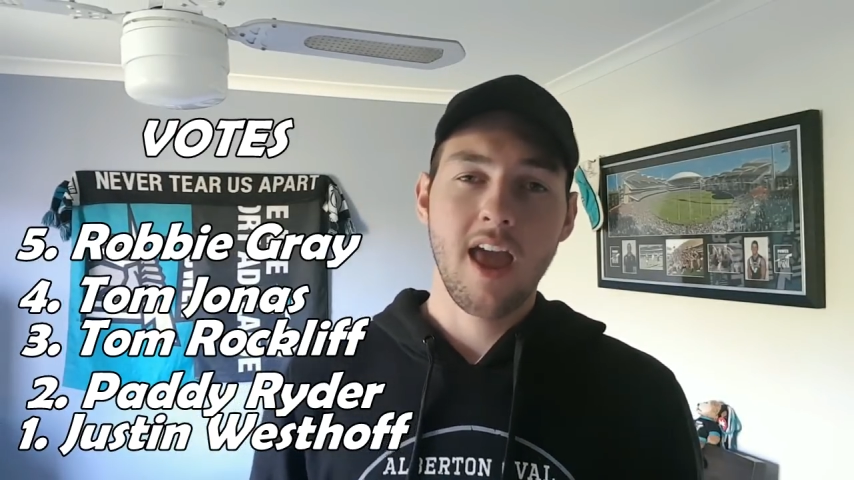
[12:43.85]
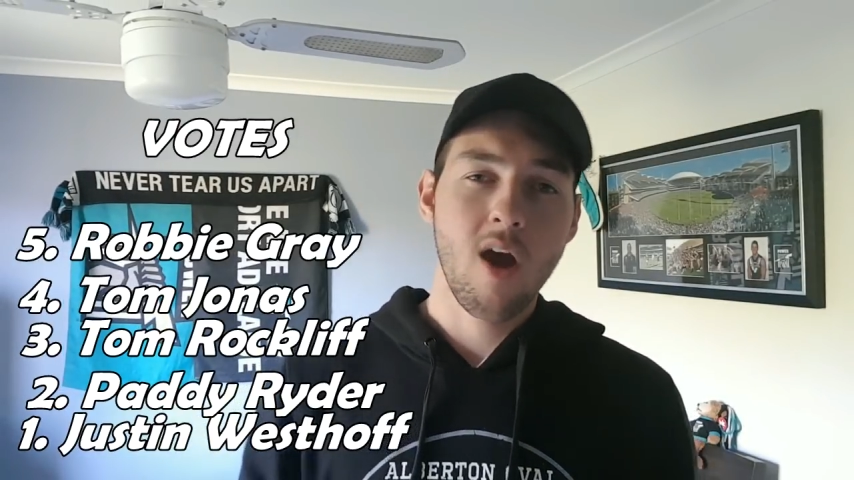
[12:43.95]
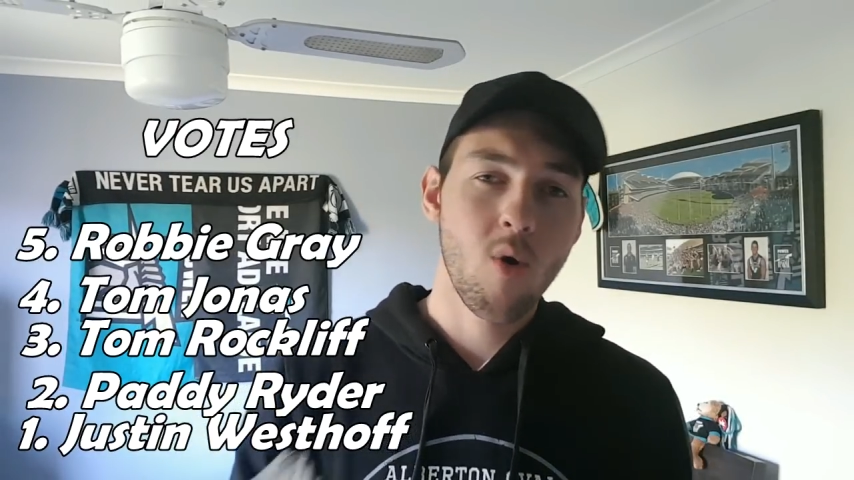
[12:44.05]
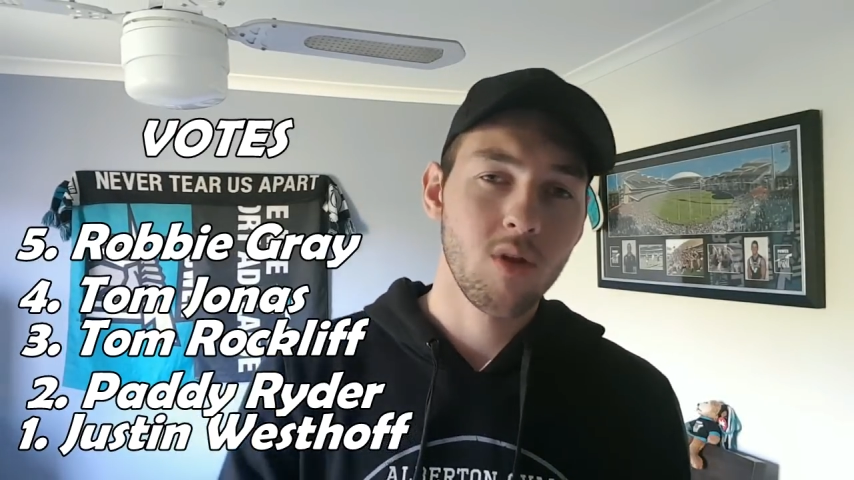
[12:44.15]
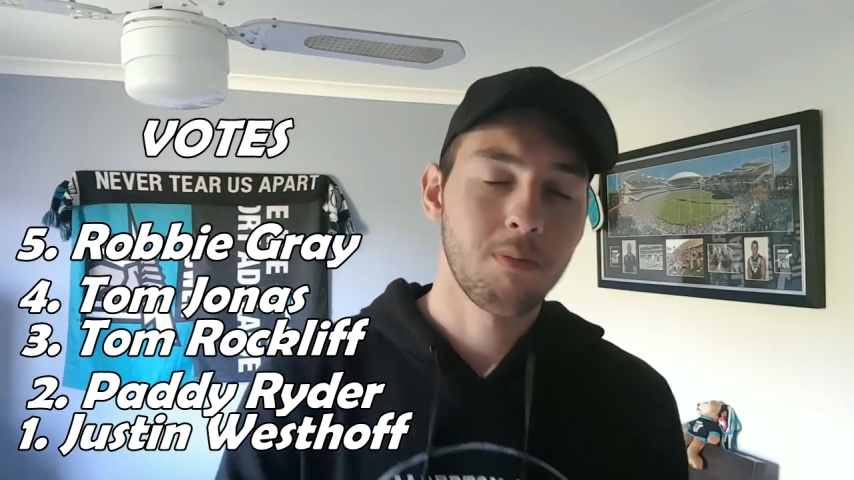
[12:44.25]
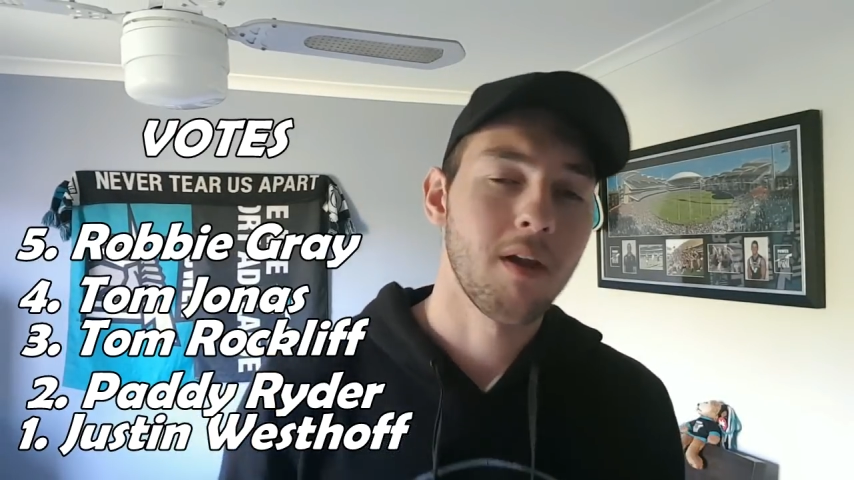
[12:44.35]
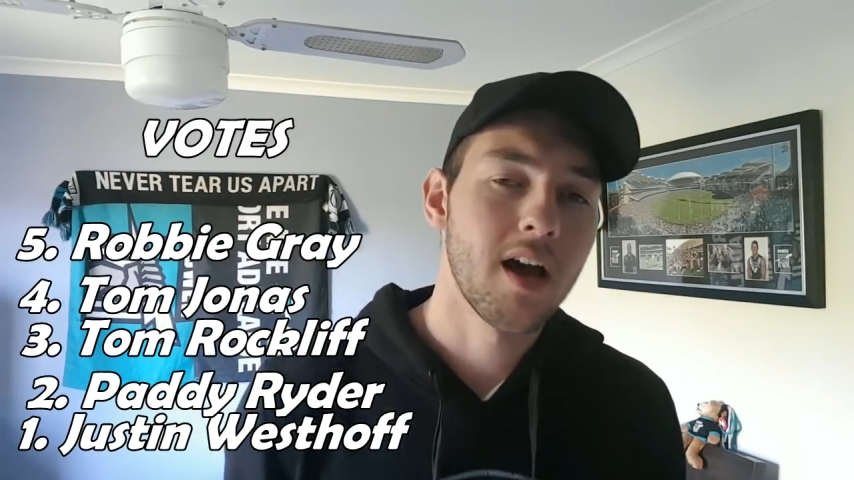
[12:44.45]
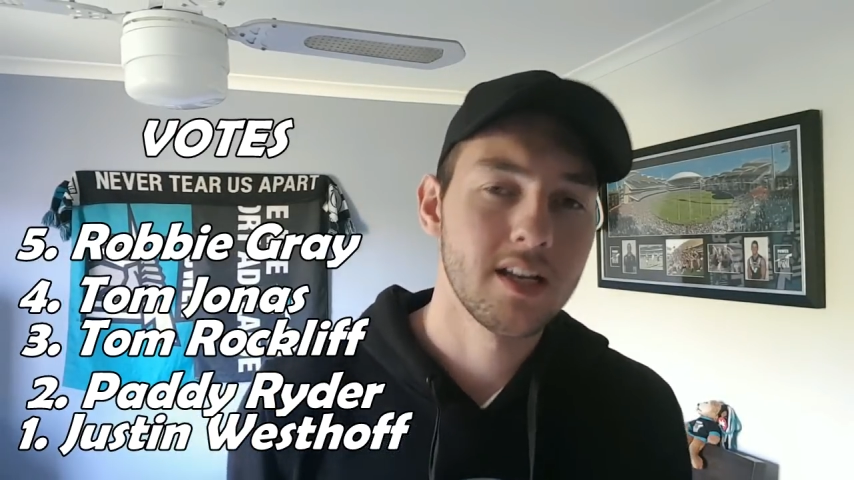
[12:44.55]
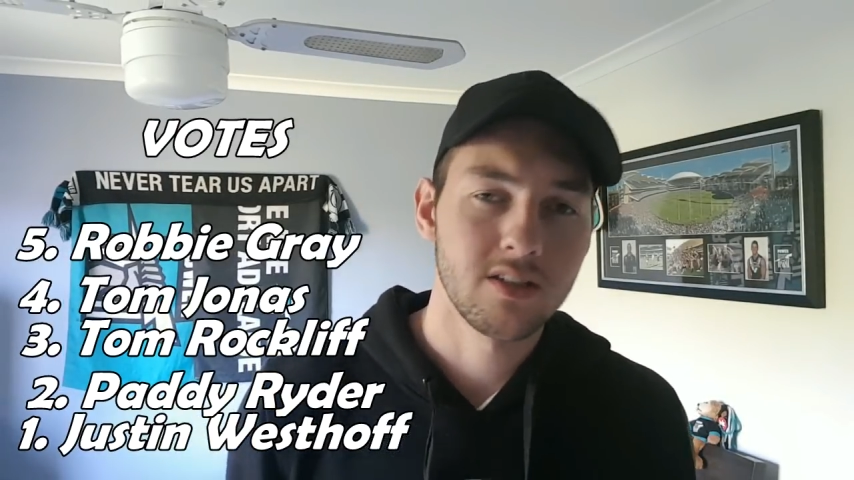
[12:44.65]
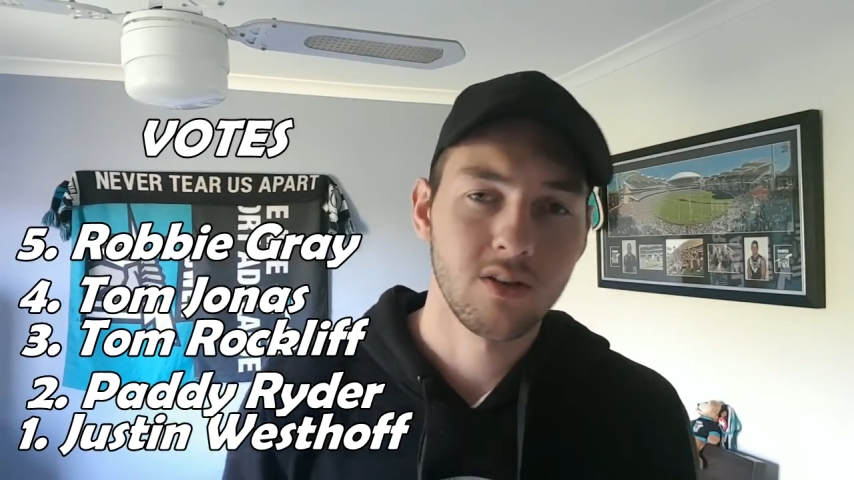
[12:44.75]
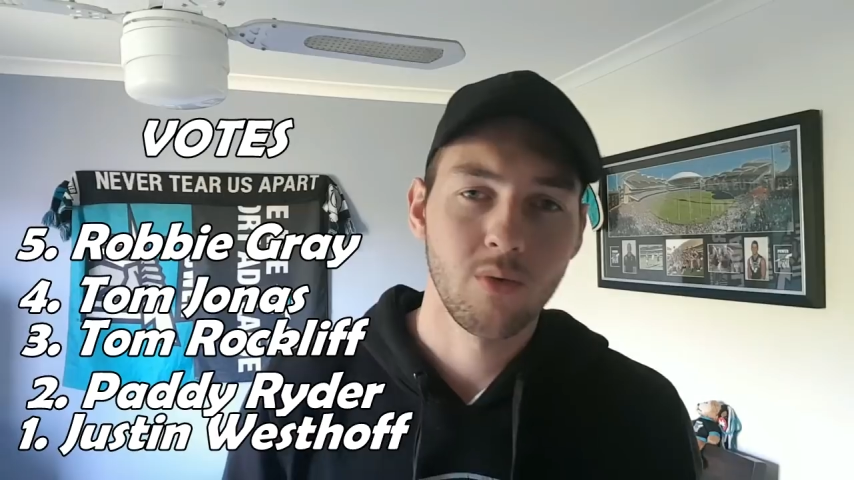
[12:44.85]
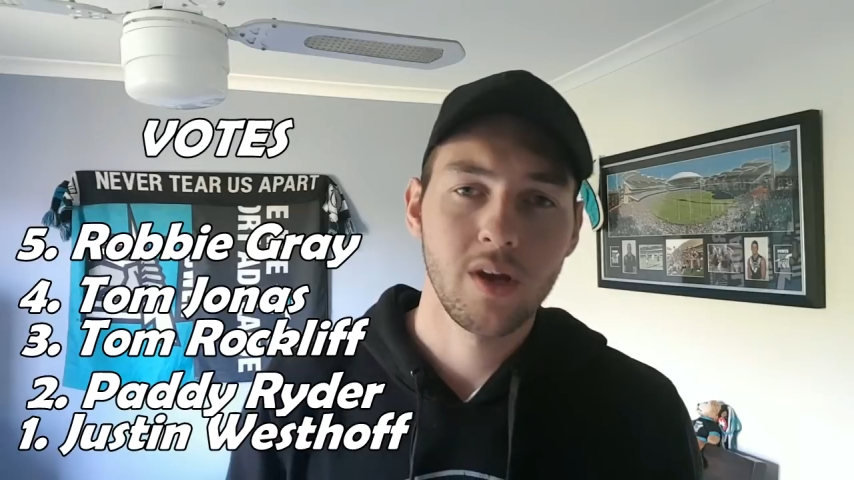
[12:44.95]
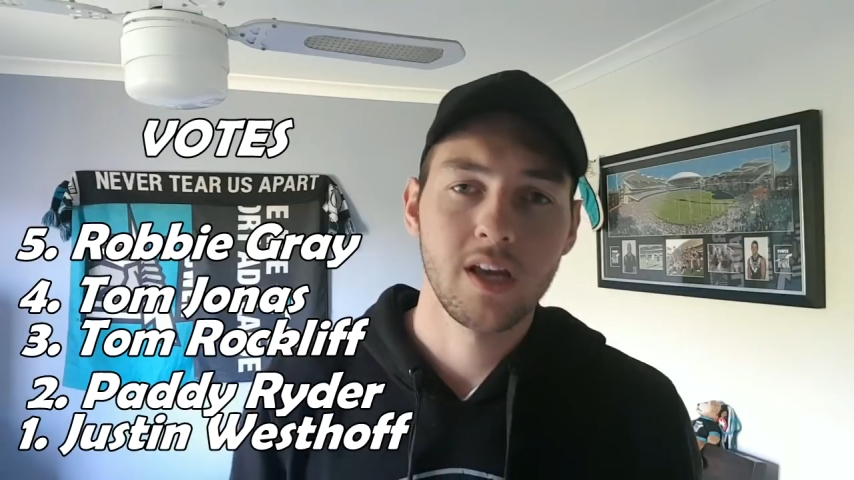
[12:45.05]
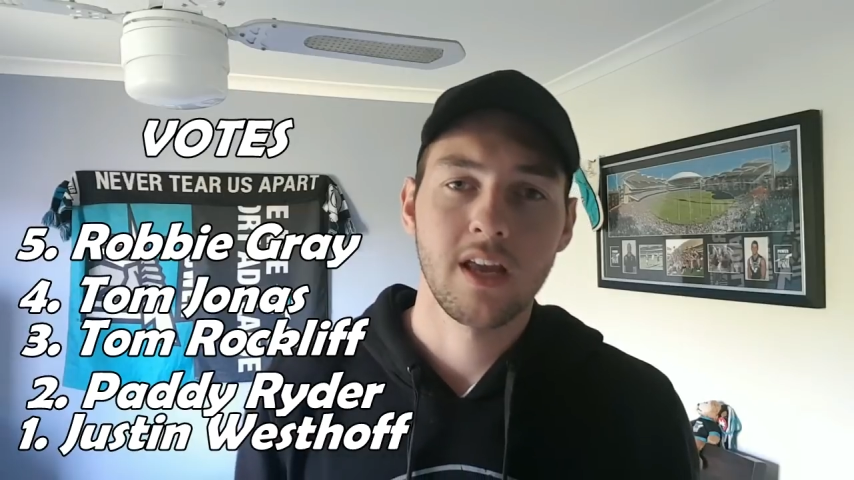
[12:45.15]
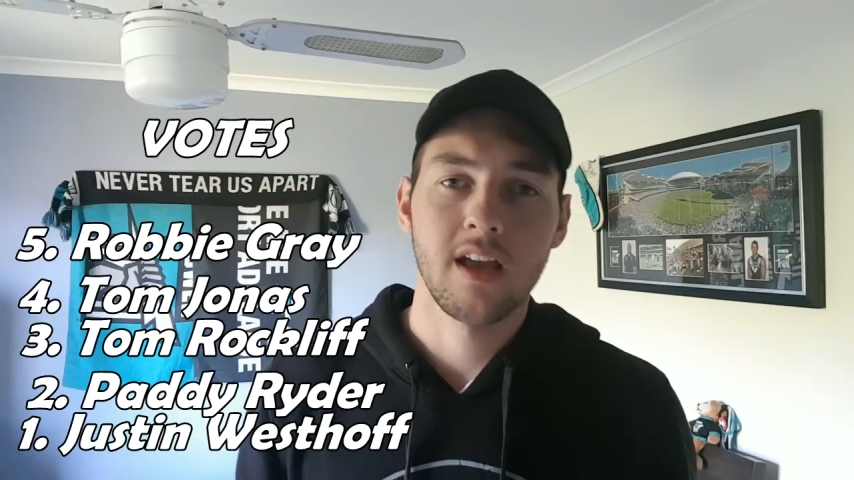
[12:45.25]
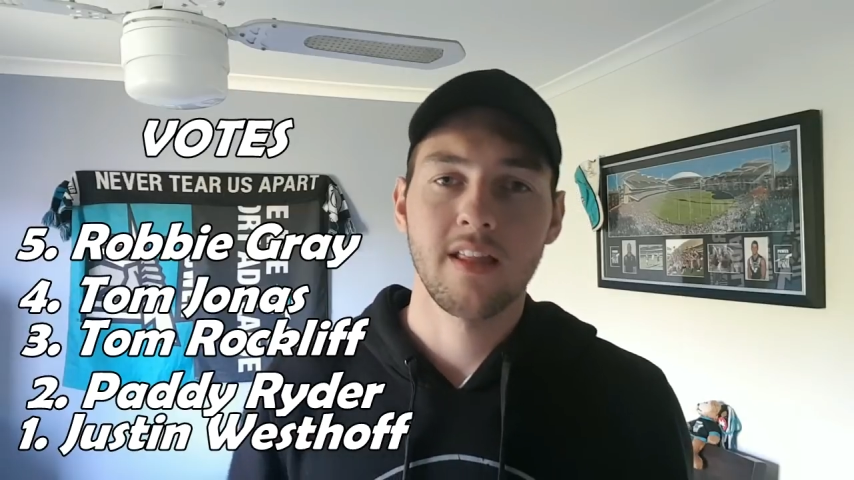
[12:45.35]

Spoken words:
all the players on the weekend.